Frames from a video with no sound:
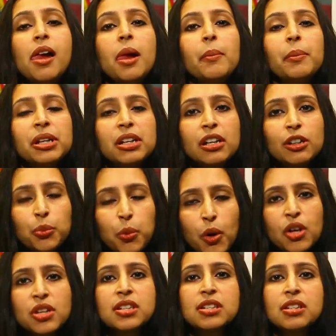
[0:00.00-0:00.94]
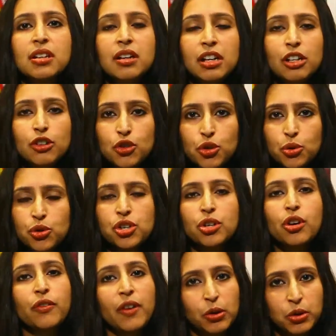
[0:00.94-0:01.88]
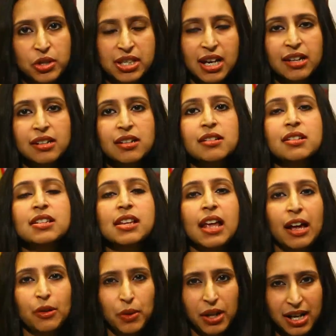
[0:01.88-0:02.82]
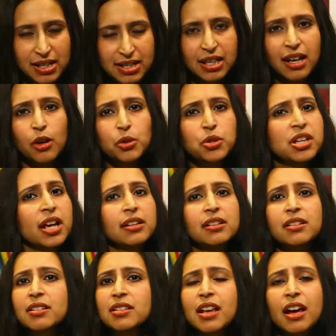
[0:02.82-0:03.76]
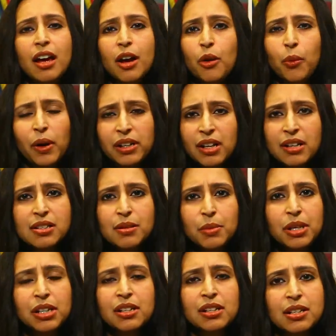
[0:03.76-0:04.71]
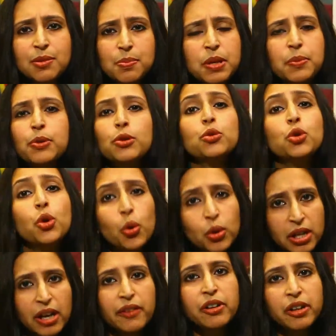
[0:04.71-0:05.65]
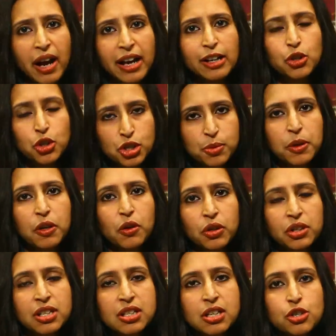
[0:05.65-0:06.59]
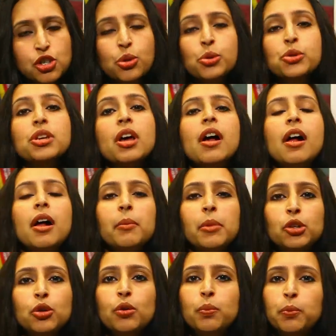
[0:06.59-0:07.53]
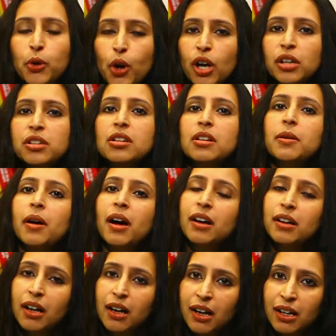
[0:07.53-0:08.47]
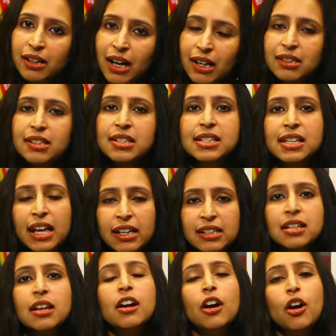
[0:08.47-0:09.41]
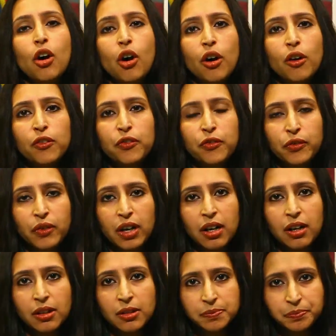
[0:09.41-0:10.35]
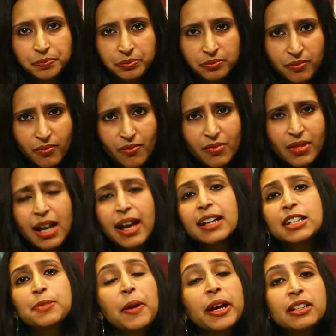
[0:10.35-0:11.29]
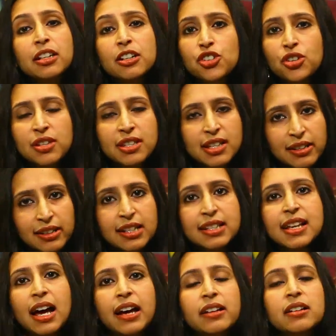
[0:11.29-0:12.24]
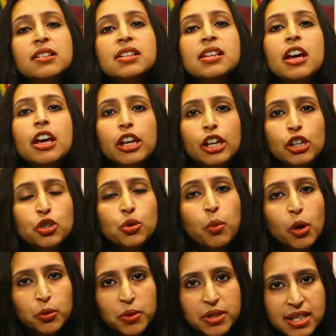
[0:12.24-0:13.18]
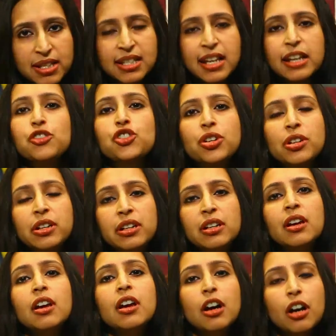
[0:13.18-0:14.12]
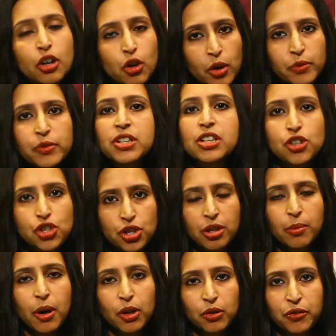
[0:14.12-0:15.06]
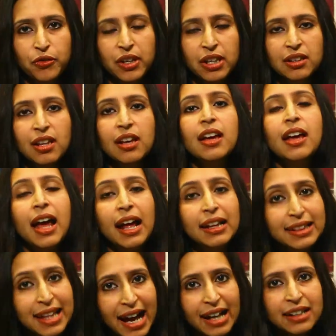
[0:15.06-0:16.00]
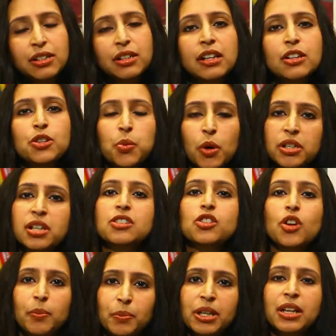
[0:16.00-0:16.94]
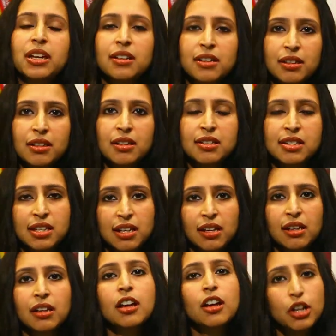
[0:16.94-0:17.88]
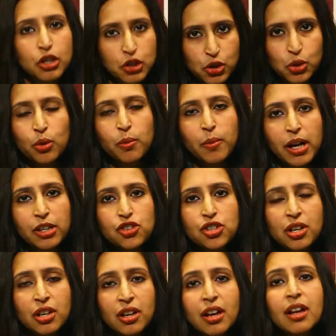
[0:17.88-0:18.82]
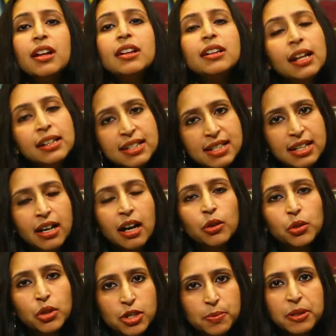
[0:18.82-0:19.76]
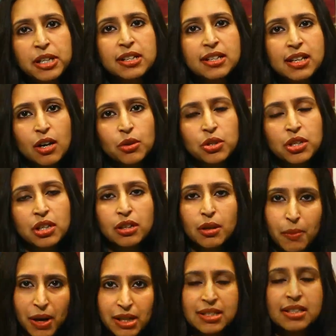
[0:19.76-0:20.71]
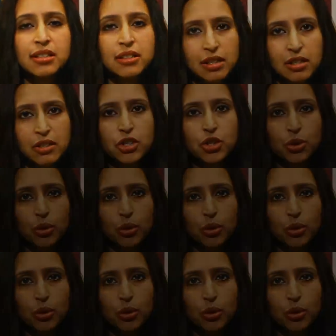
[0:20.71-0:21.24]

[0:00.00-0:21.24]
But it was the intrusion of outsiders, and when I say outsiders, one doesn't mean it as people who don't have a right to speak on these issues, but who brought another set of expectations and desires into what was essentially a conversation about faith. And that is what has complicated this thing so much. Let's see how this plays out in the months and years to